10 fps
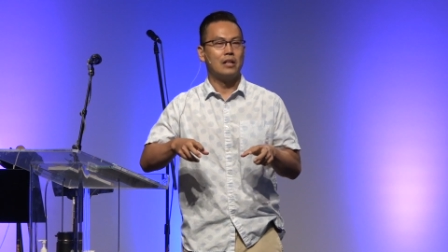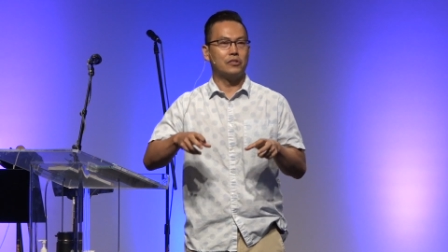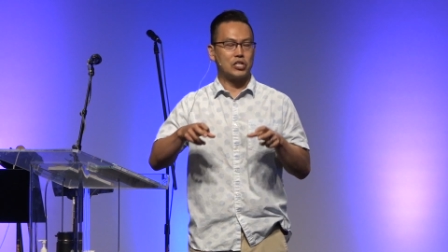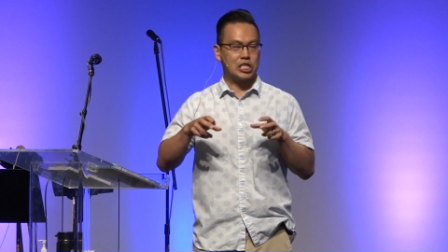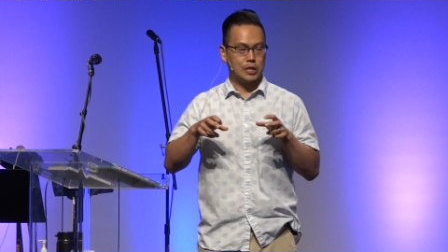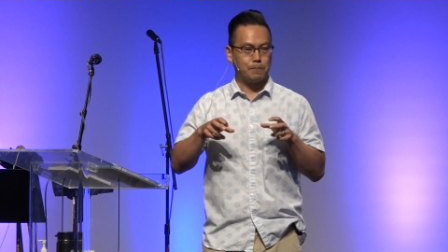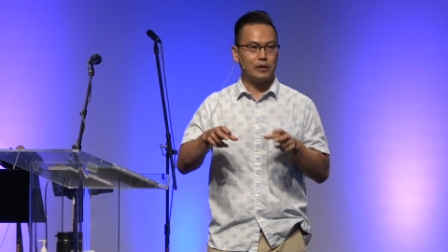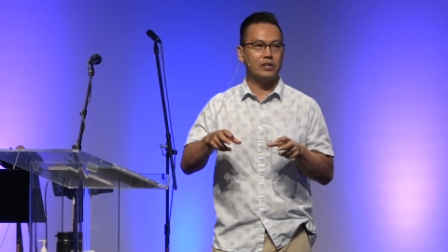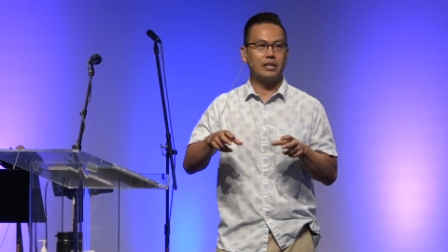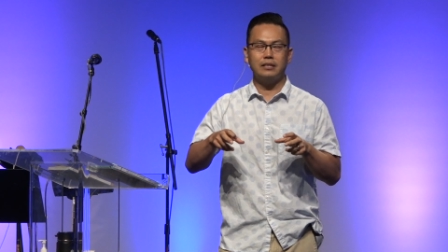the
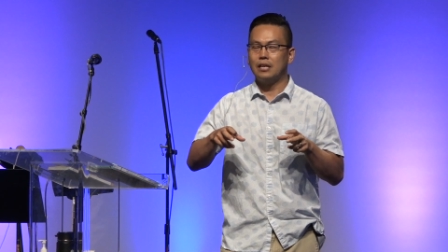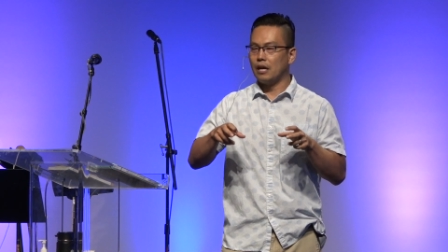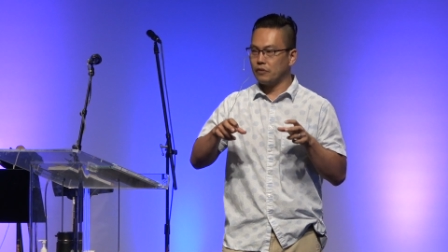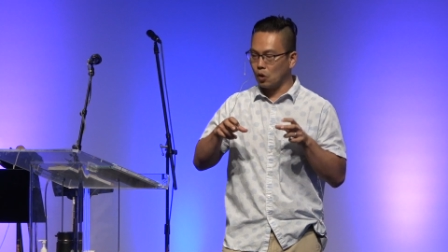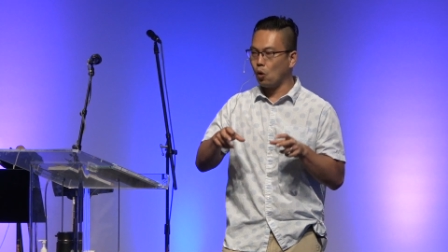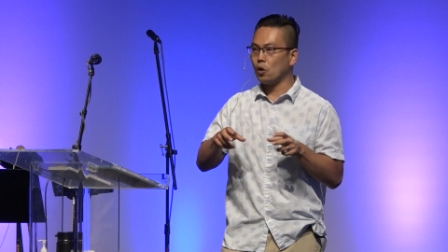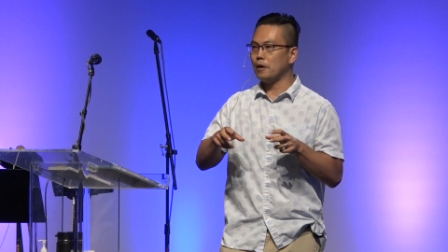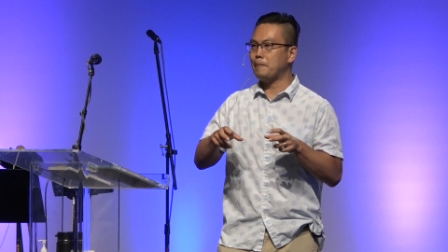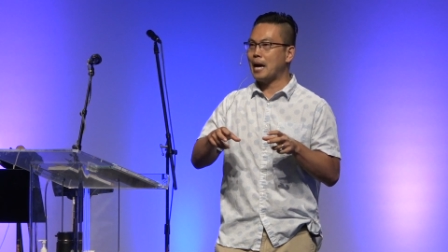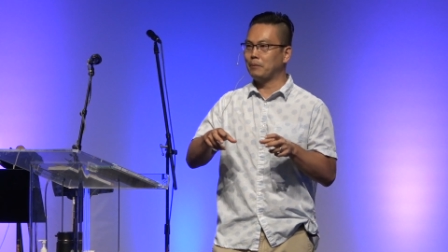spirit of the whore
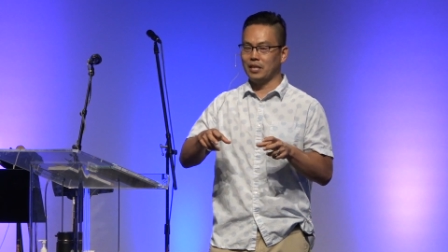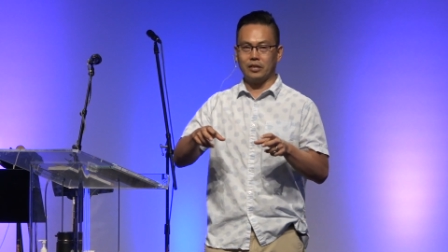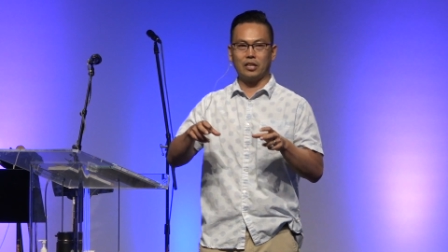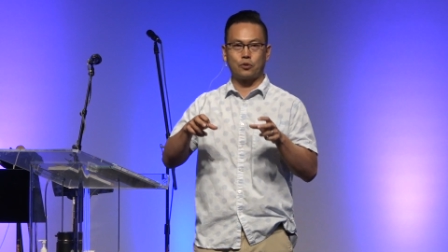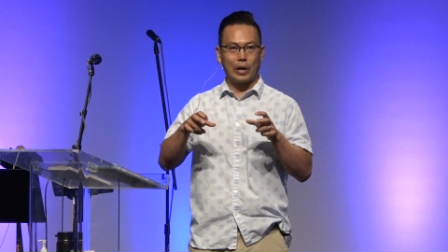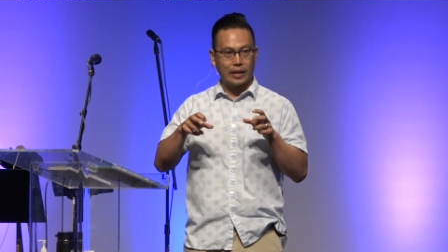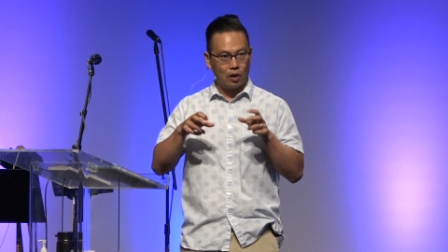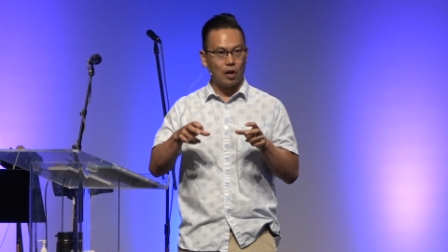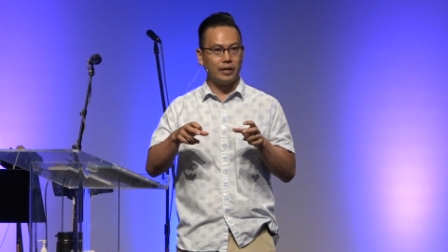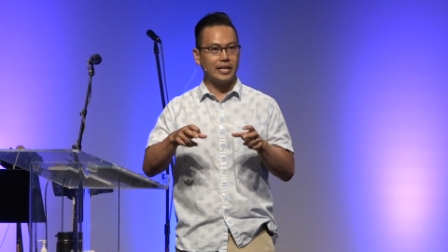of Babylon, the great
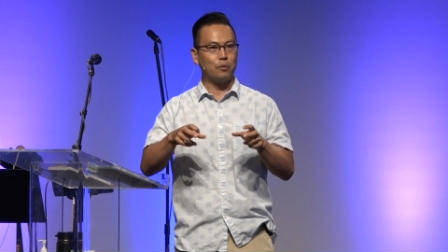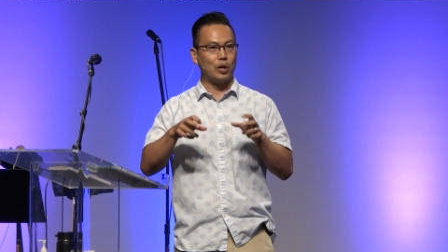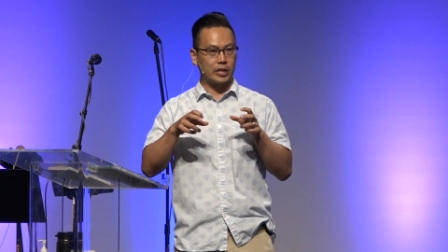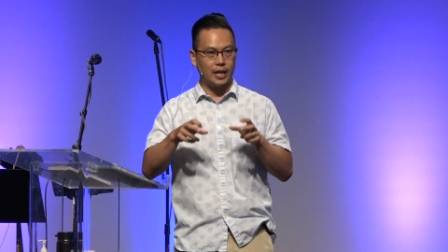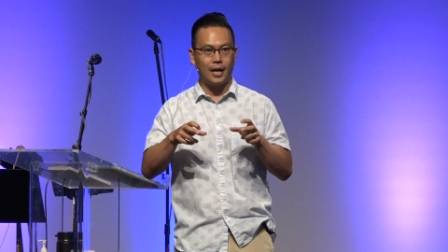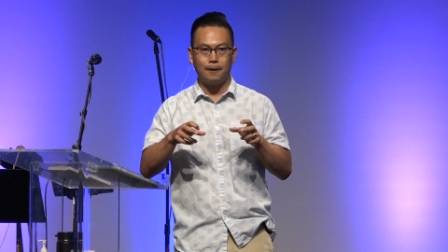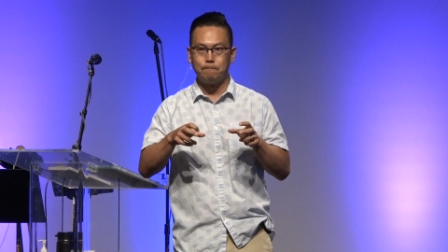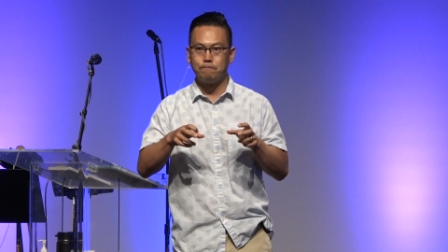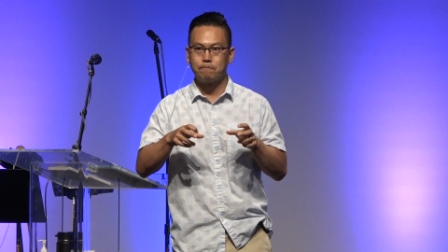harlot, will come